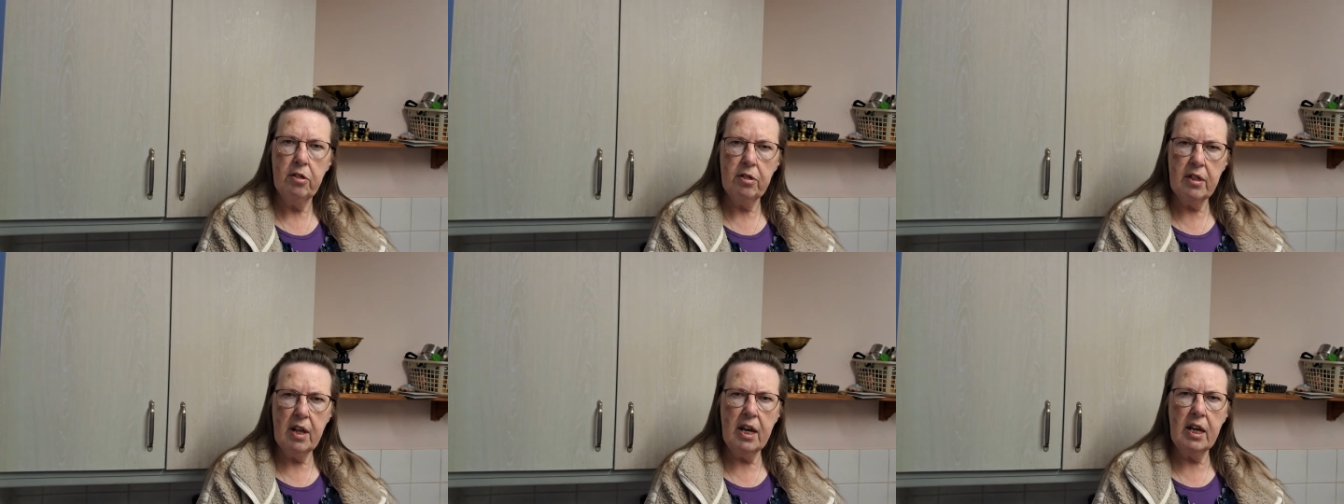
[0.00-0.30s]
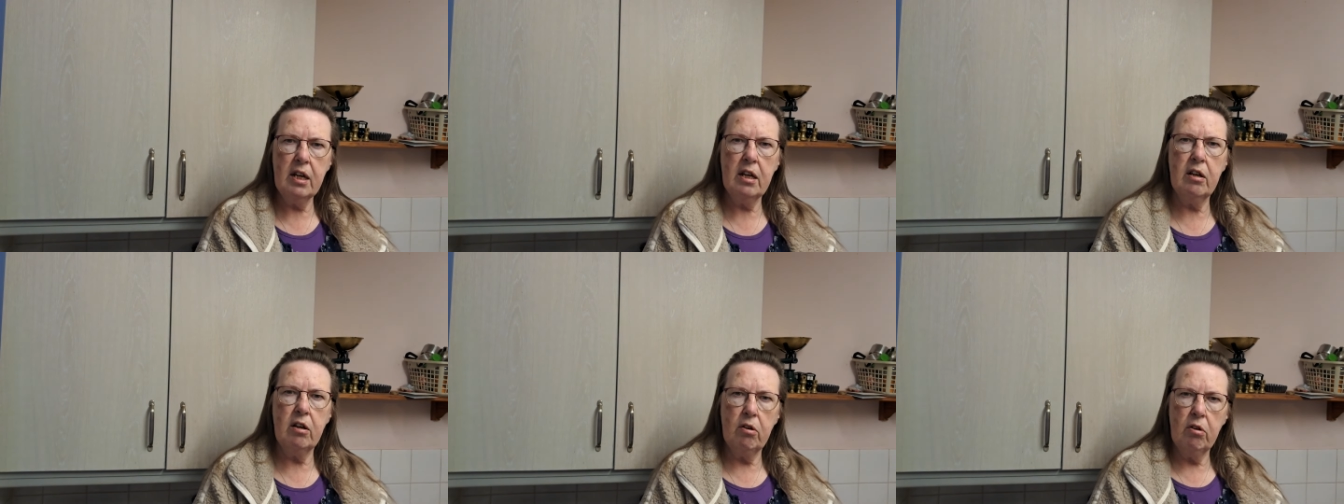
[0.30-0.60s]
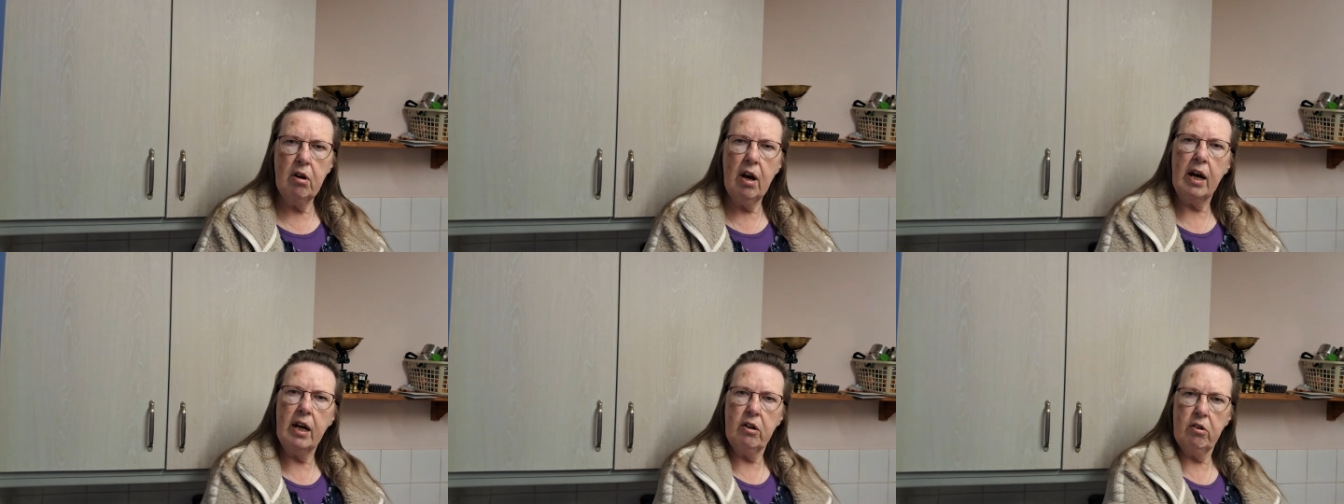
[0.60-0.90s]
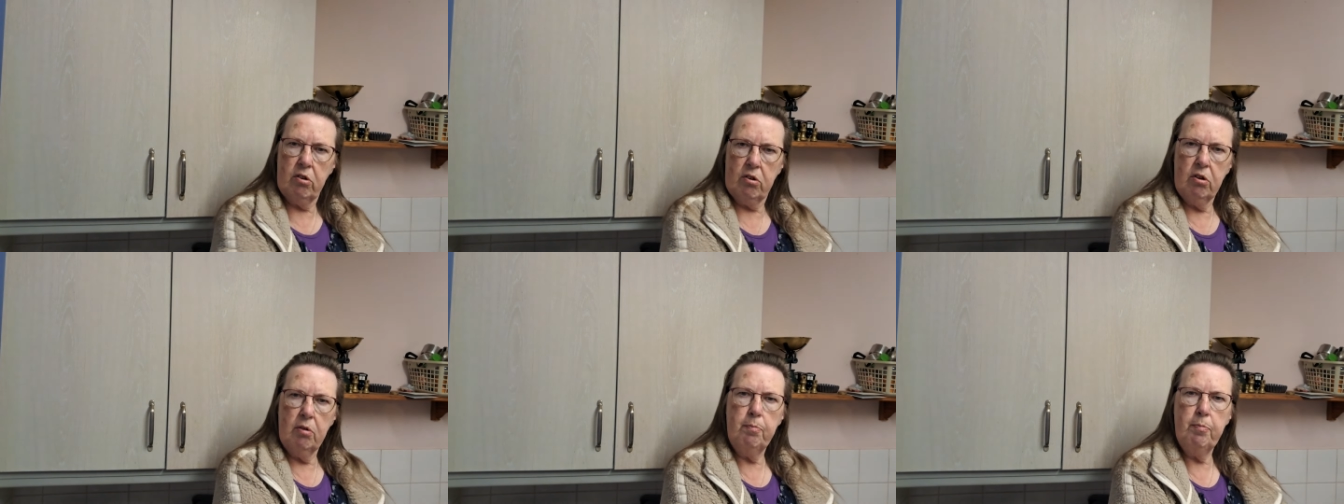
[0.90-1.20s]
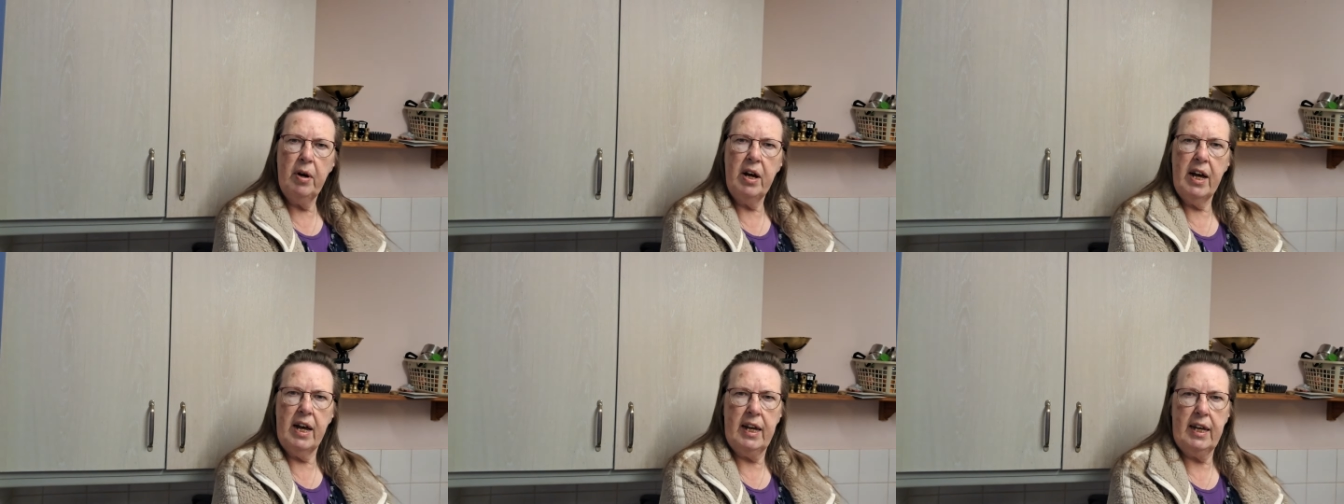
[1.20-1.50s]
Thank you and
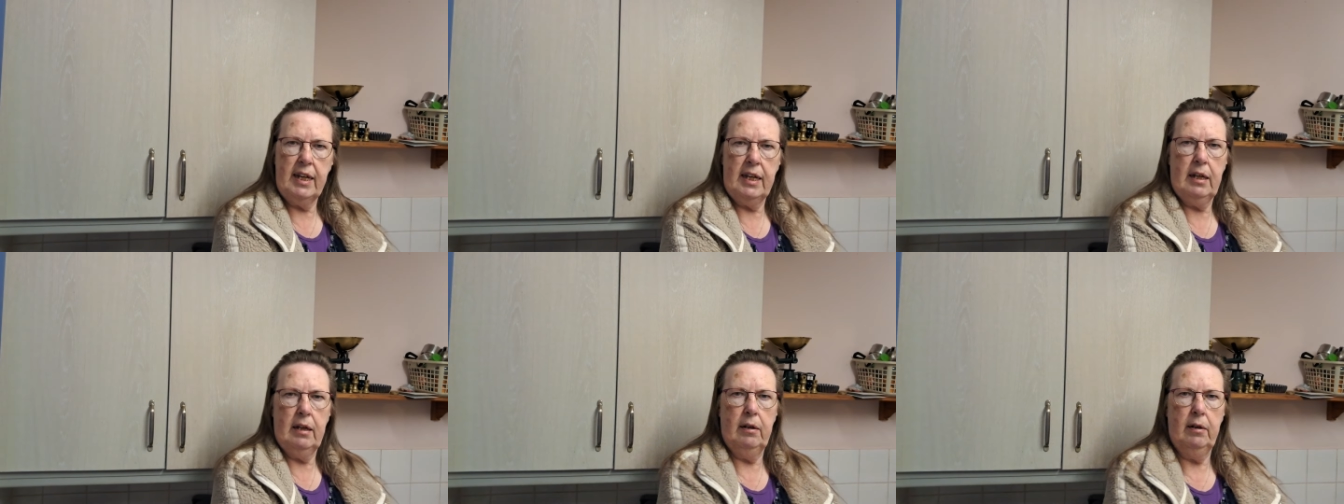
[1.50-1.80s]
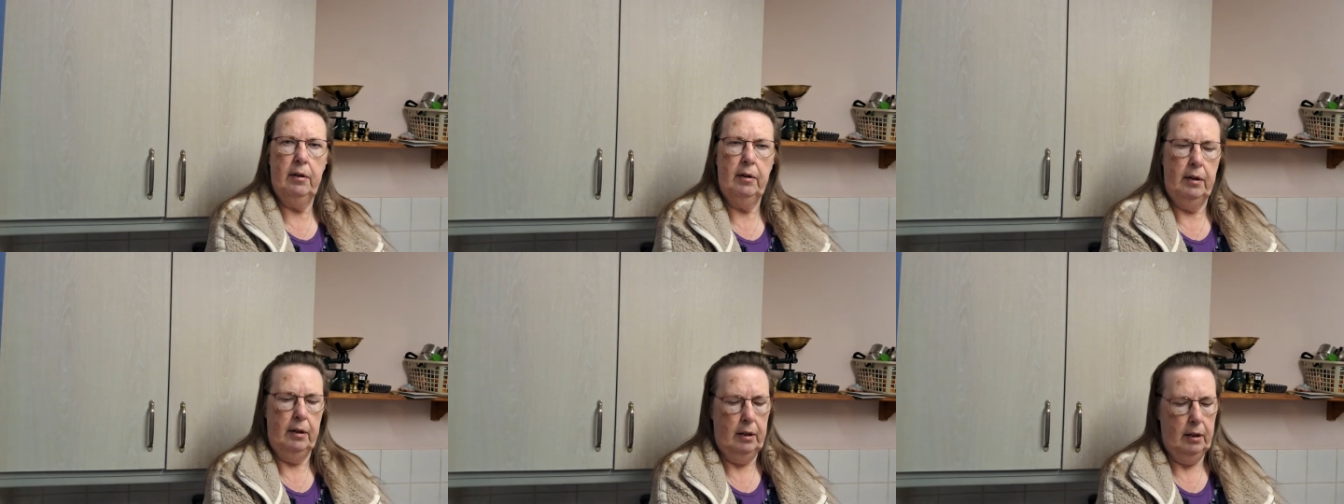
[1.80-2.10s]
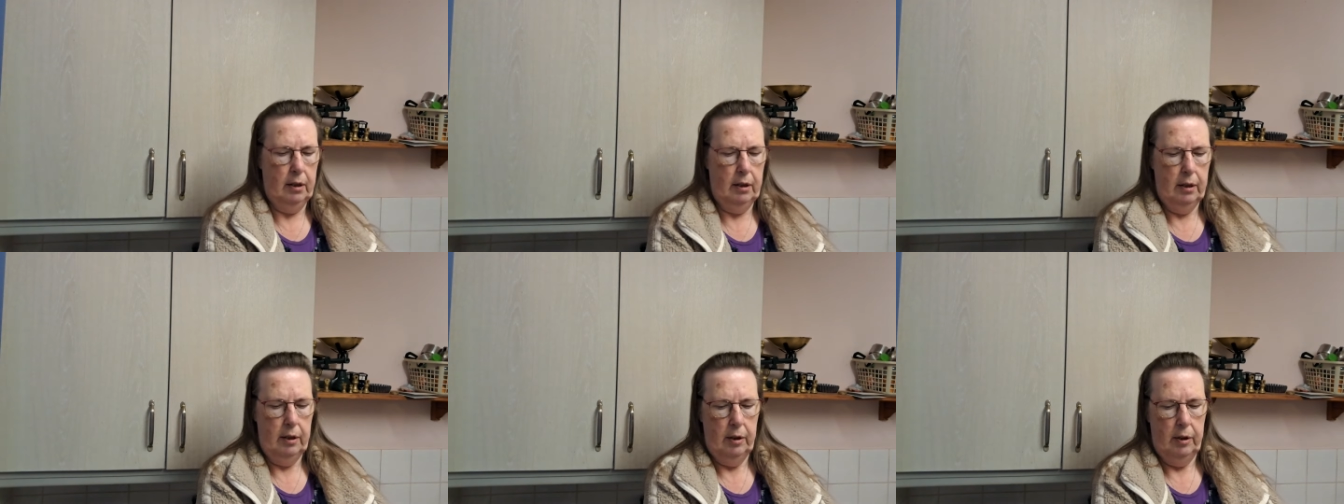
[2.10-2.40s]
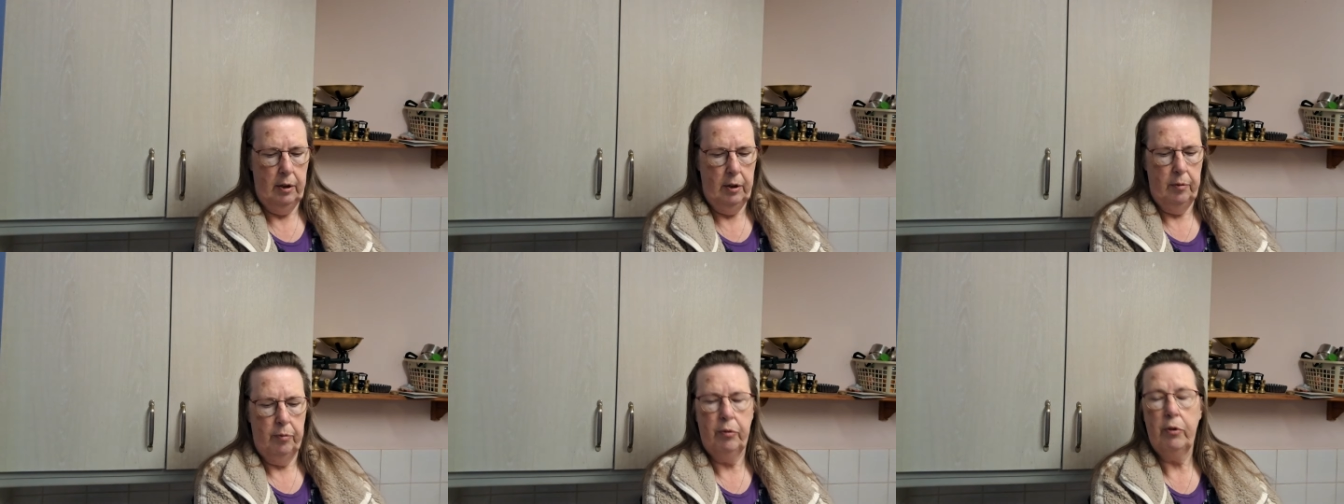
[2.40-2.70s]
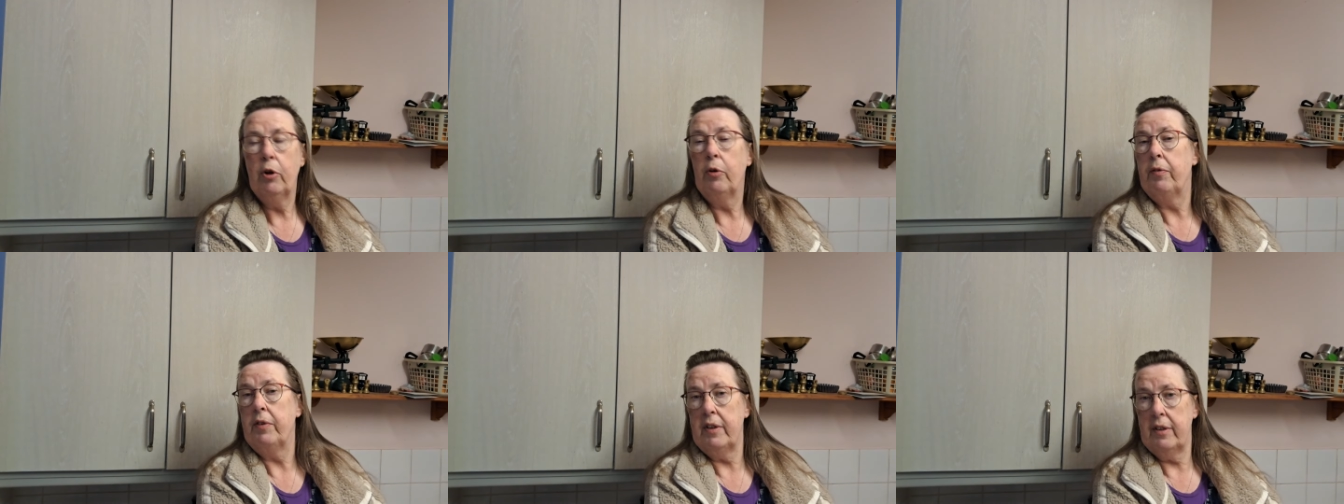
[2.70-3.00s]
goodbye.
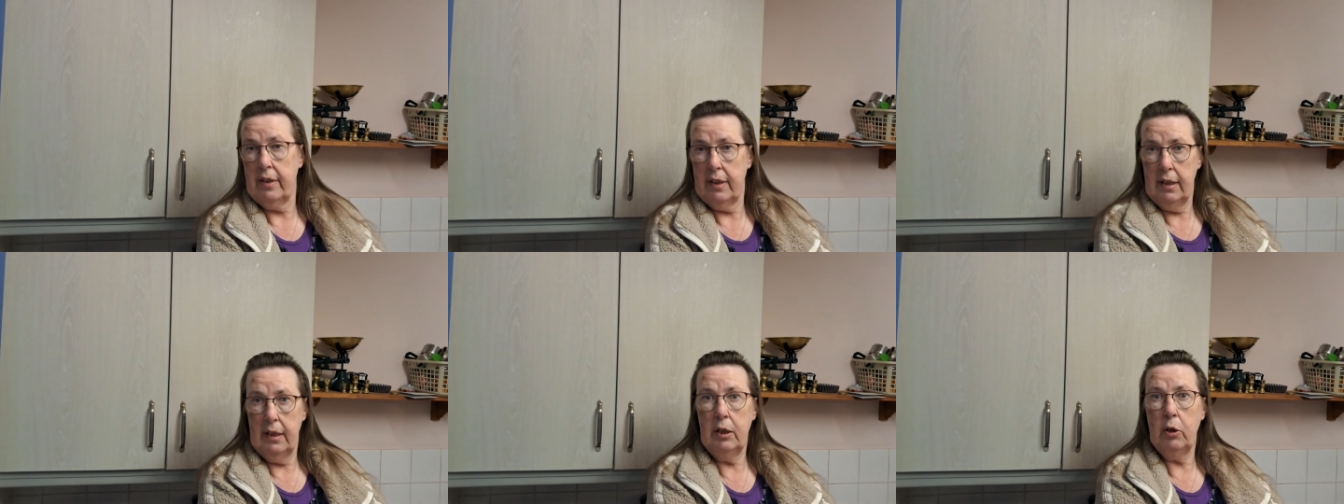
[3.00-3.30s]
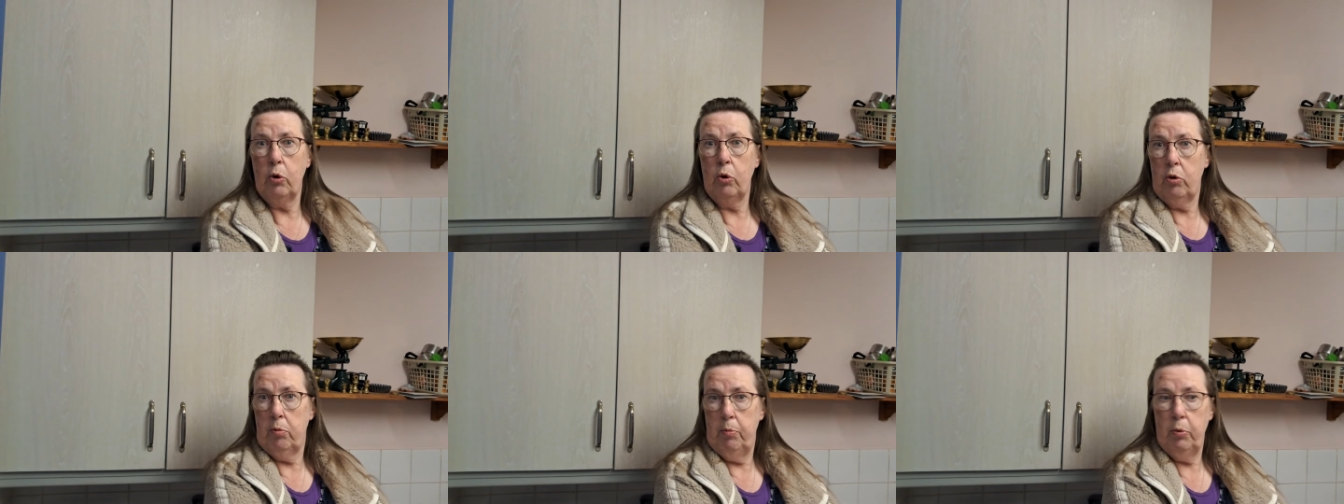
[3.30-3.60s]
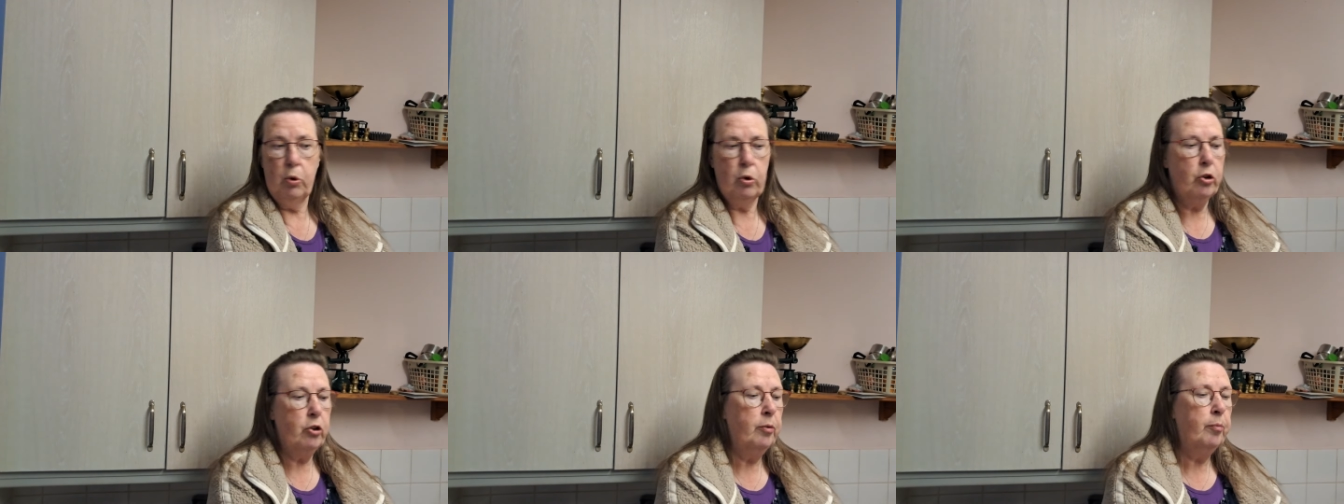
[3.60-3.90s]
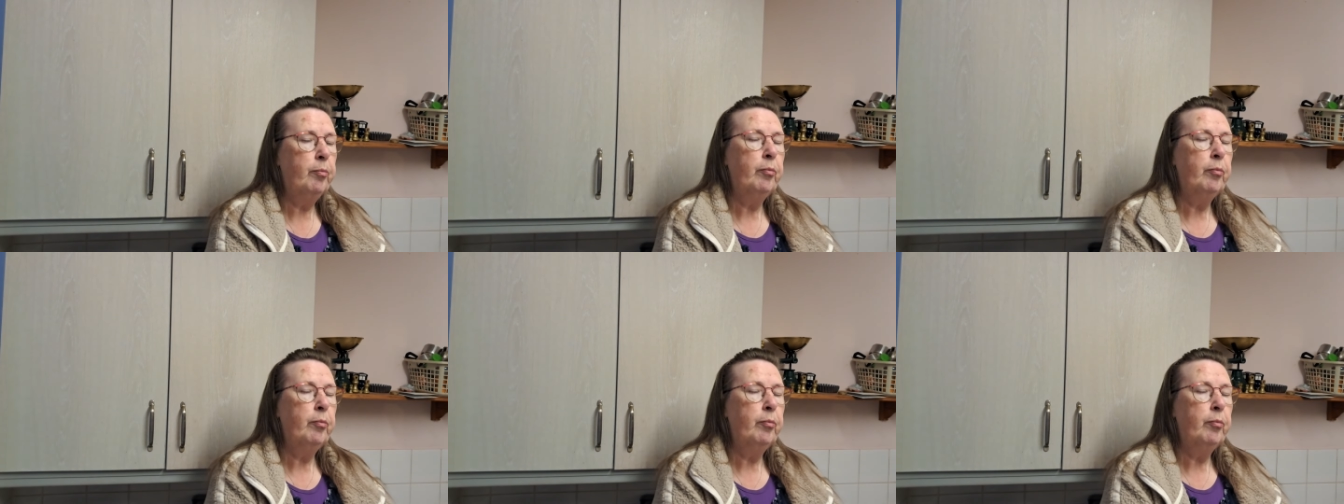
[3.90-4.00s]
Obviously, the dog's bored.